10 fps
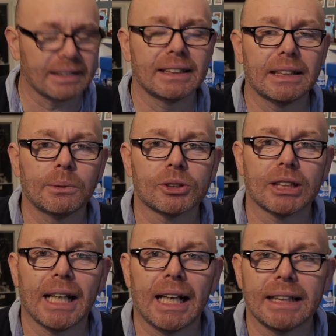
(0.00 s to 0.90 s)
I think it was, a
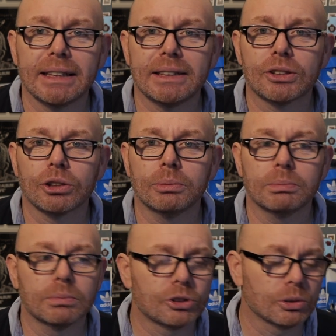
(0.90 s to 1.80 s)
guy did
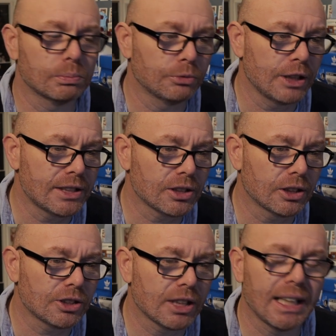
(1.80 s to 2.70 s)
some
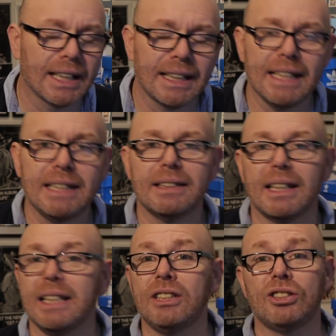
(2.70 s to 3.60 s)
research there, and
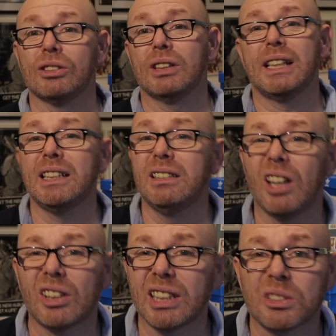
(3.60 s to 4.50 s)
he
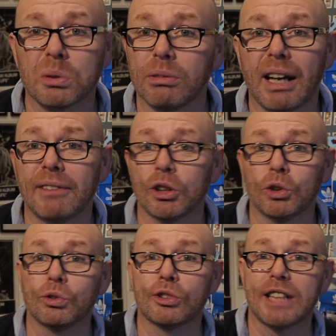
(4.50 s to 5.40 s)
got it to around
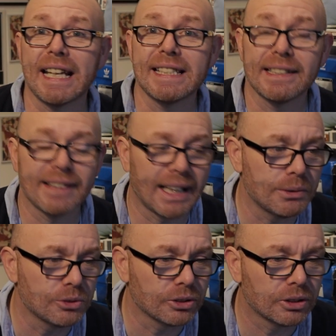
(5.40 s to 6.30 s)

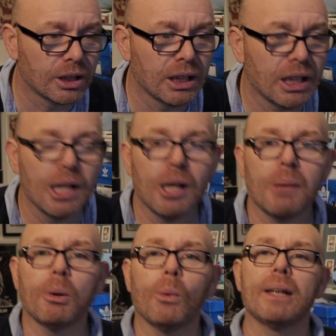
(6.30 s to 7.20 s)
180,000.
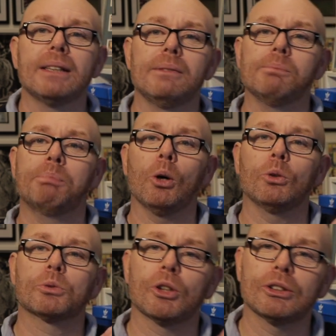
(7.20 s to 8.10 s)
But when
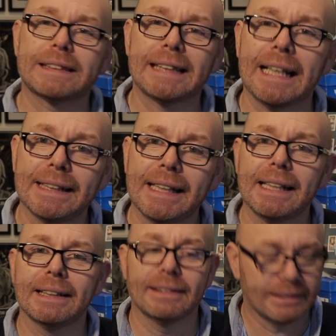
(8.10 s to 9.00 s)
bowls was on
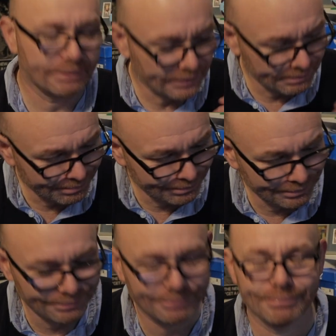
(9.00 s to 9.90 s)
telly and
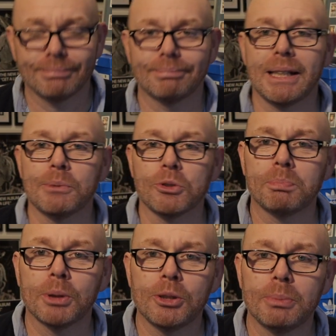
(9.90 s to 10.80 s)
it was
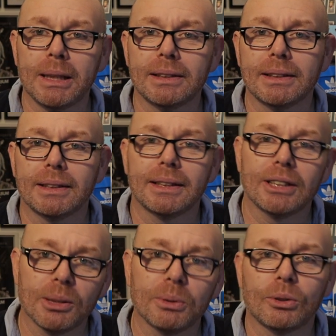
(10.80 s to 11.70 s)
booming,
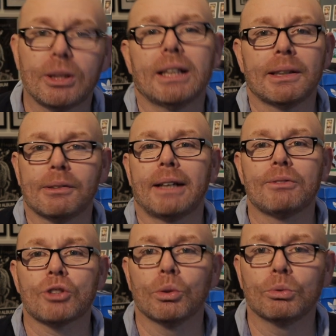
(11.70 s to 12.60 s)
you were looking at
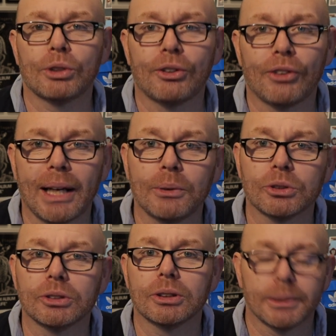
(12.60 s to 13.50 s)
around
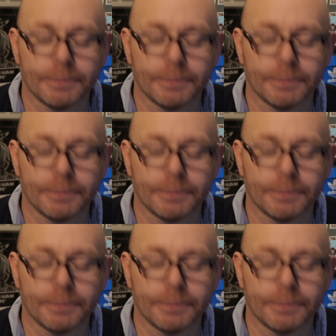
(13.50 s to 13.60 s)
200,000.